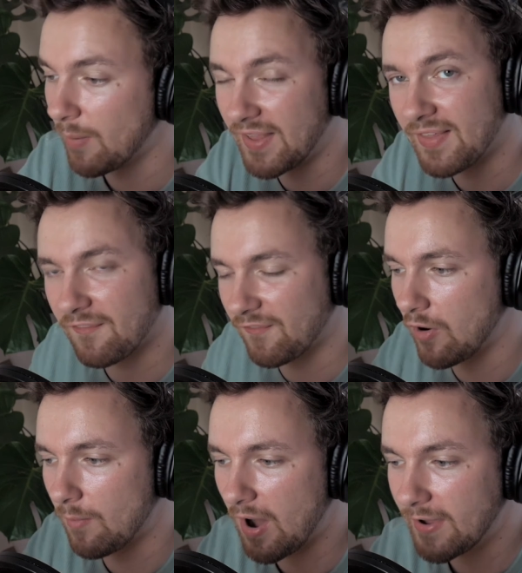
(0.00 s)
But in that
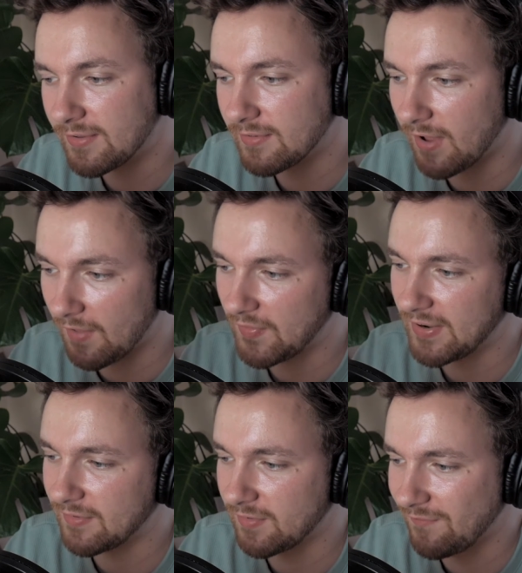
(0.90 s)
film, I think
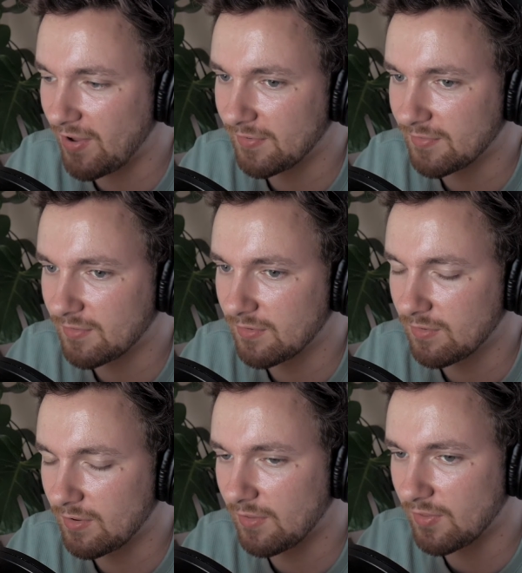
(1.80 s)
that's the first
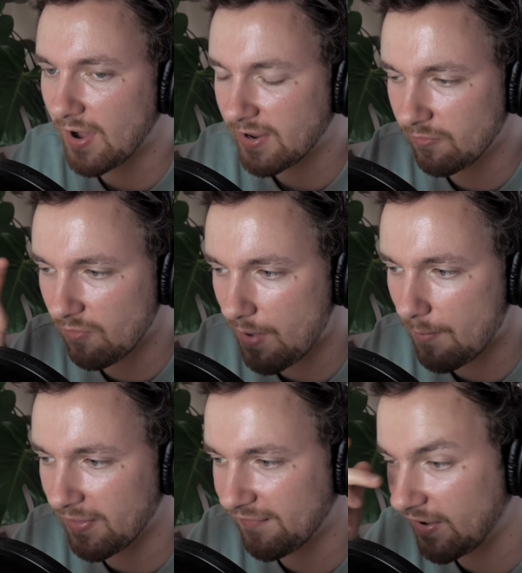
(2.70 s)
that I can
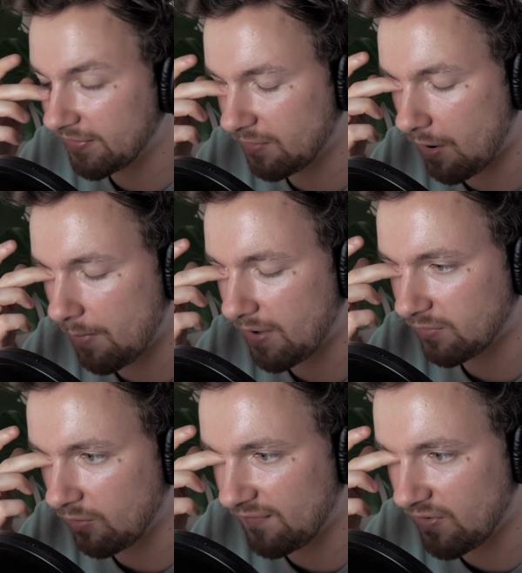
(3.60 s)
remember, the first time I
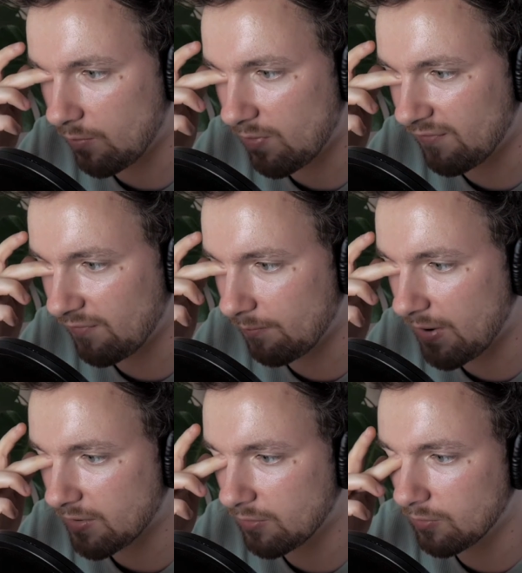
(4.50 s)
saw a film with
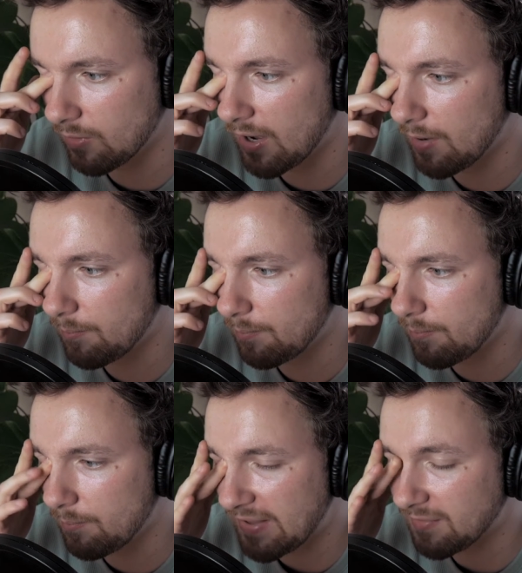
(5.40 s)
Michael,
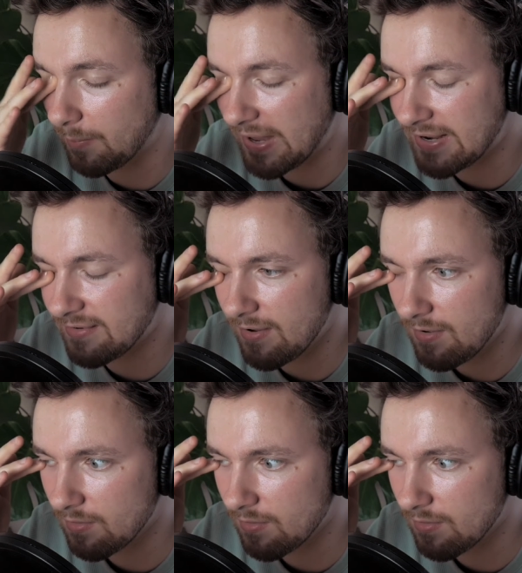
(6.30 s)
is it Pena?